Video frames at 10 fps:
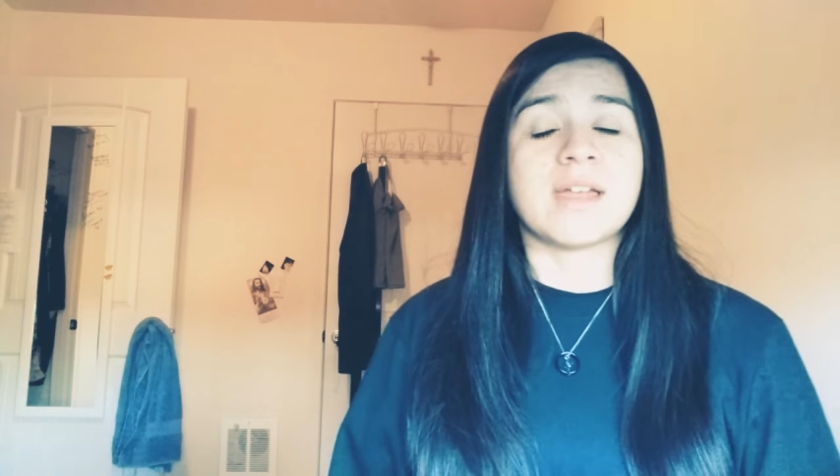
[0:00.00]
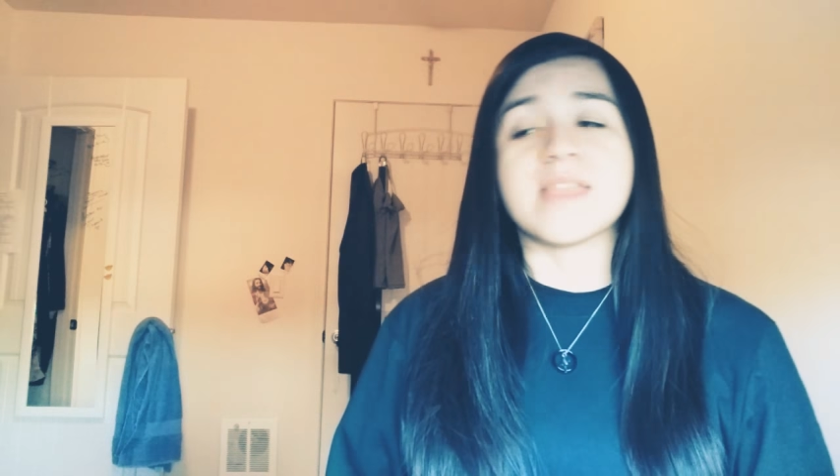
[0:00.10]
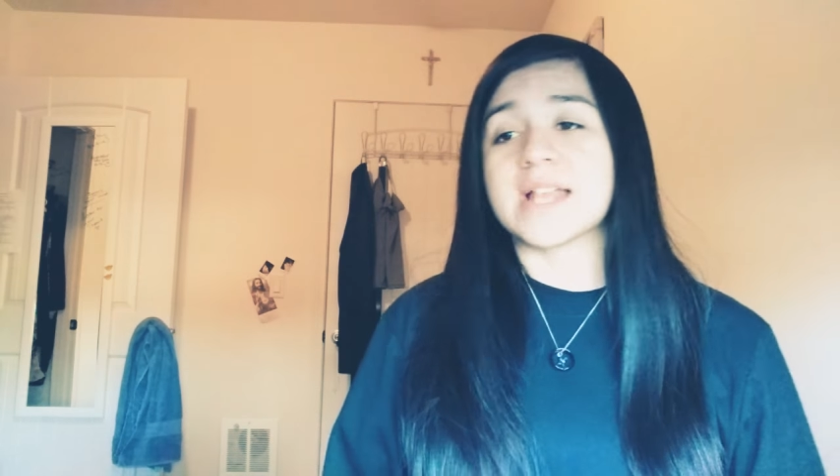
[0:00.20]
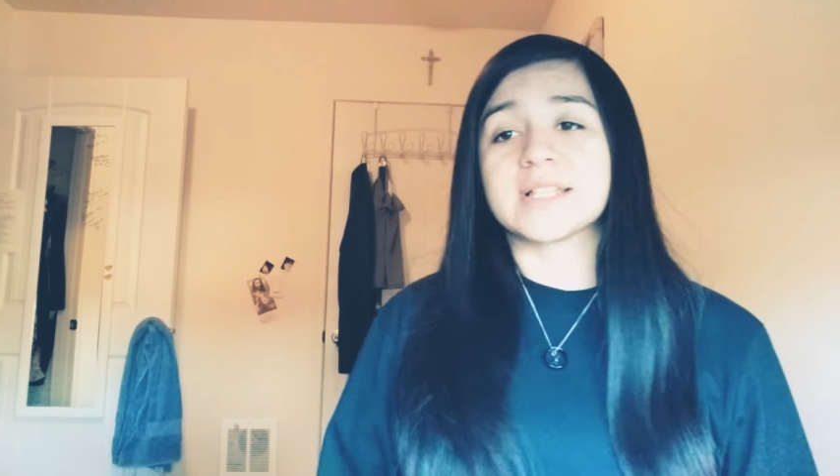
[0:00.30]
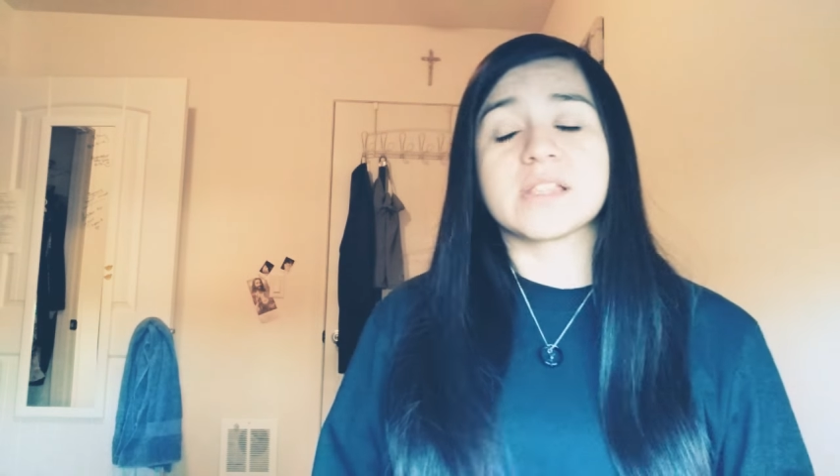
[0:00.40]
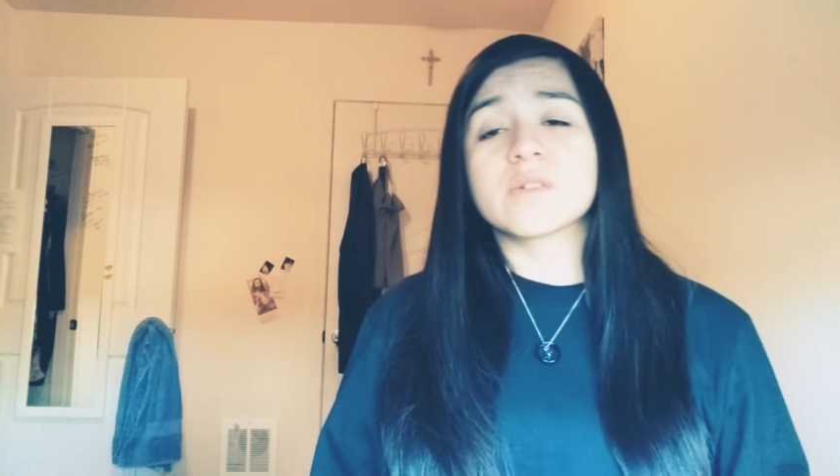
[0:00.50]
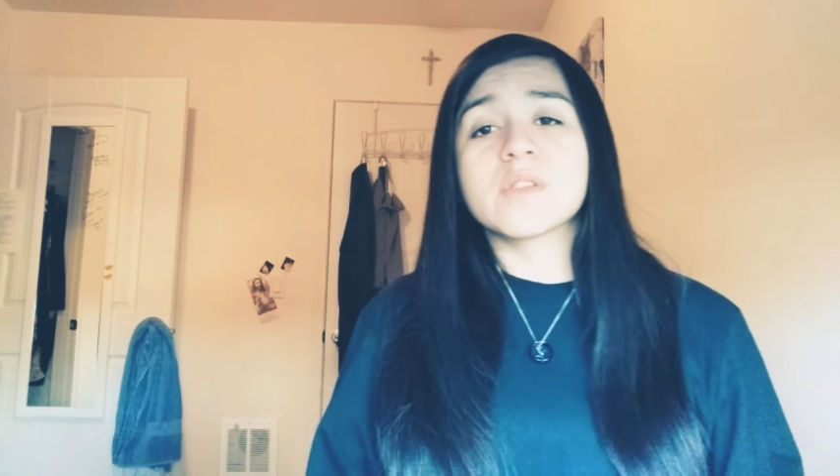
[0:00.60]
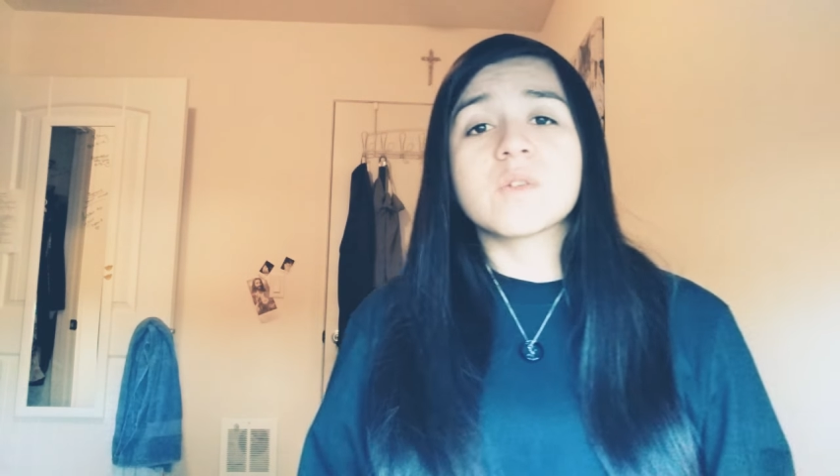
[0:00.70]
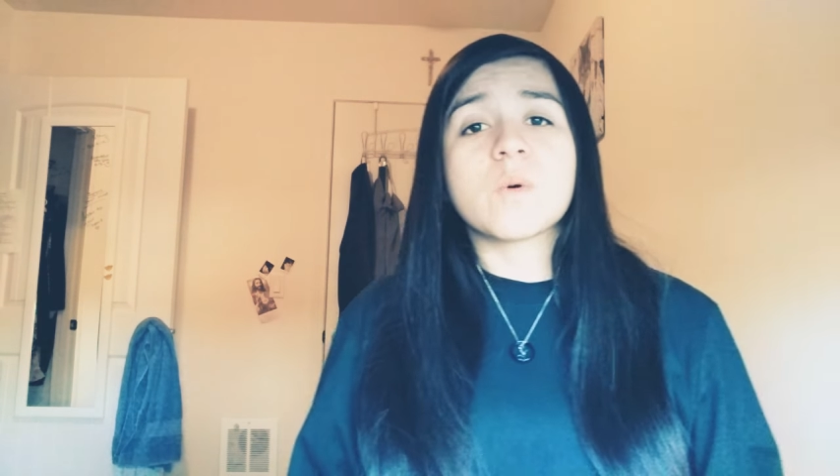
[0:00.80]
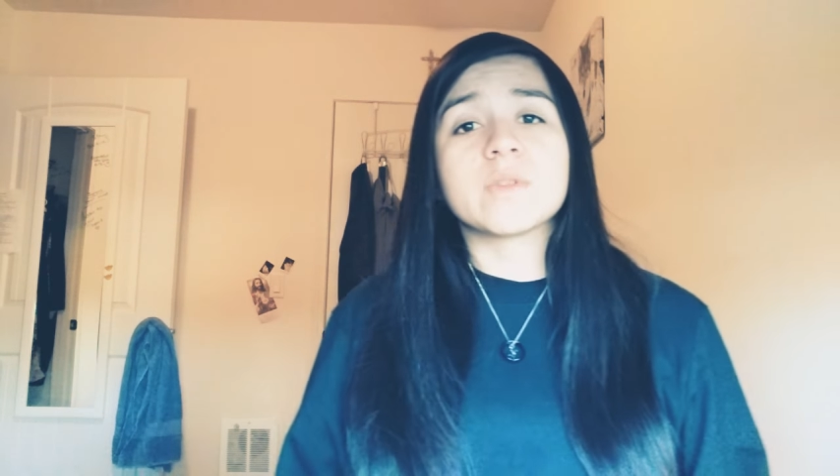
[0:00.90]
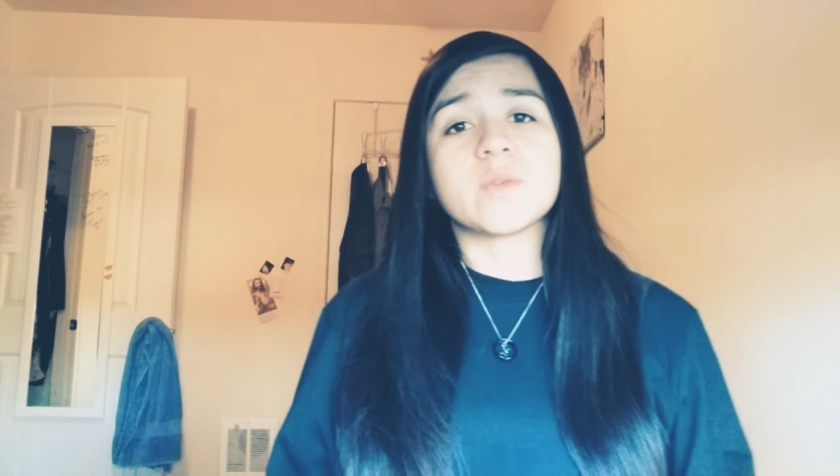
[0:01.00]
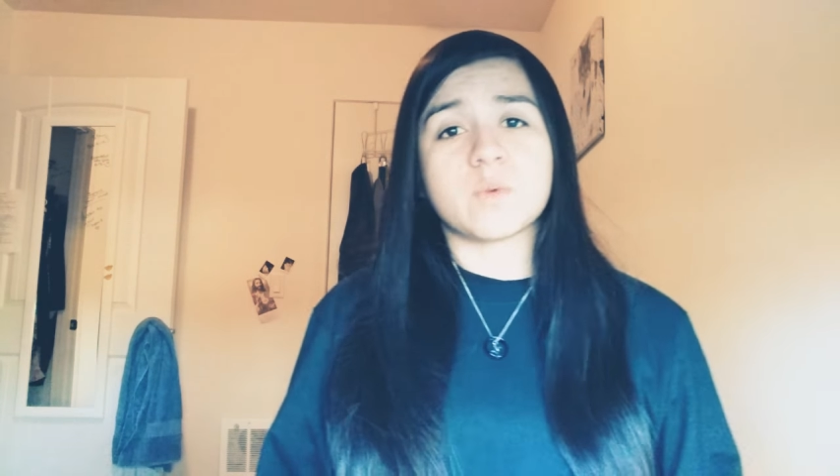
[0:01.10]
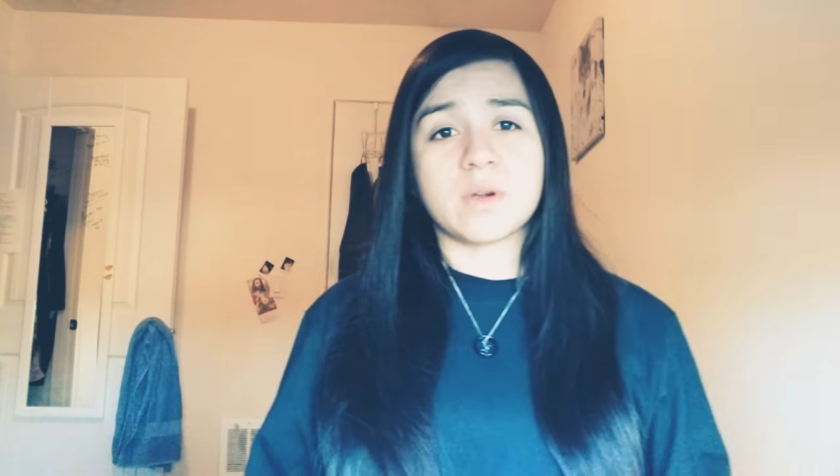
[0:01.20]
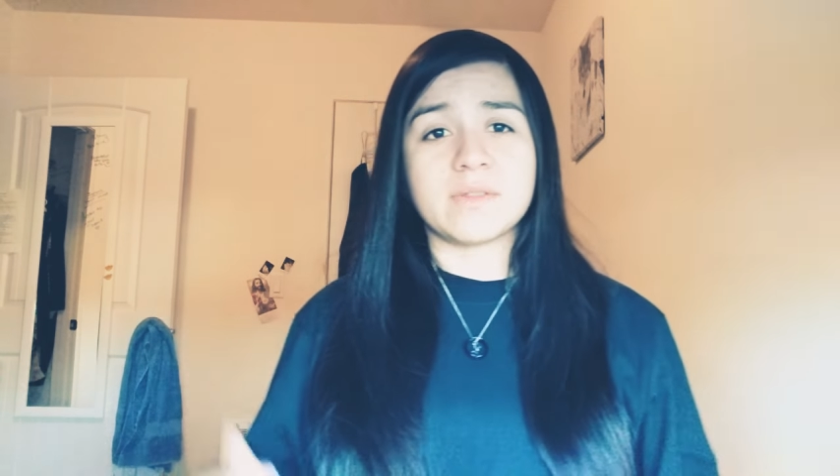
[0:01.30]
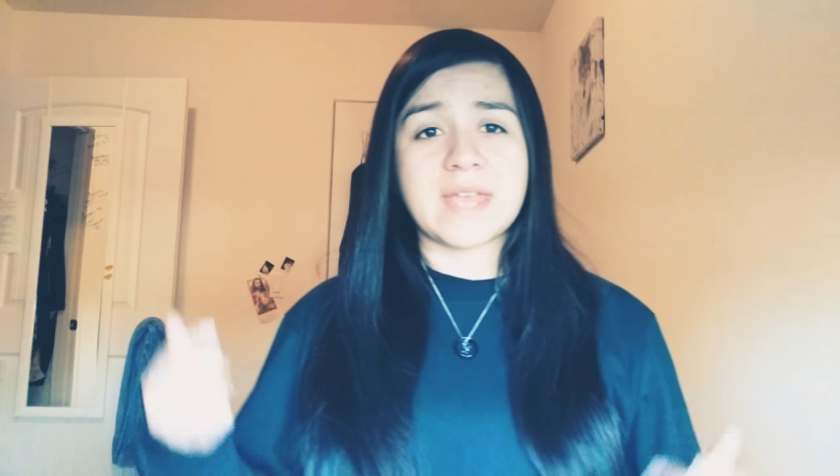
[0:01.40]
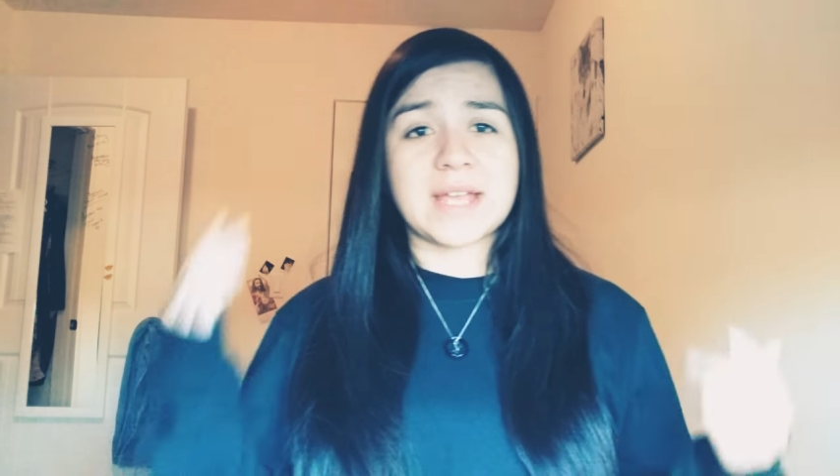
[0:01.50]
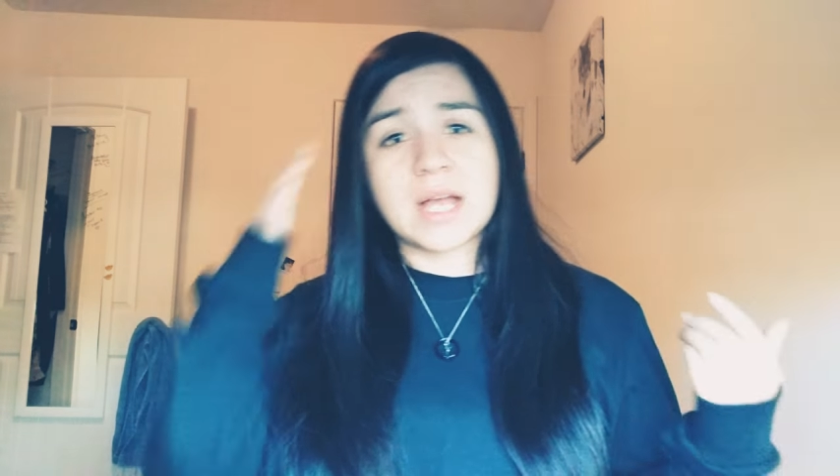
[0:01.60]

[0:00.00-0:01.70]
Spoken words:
And that's literally the only word that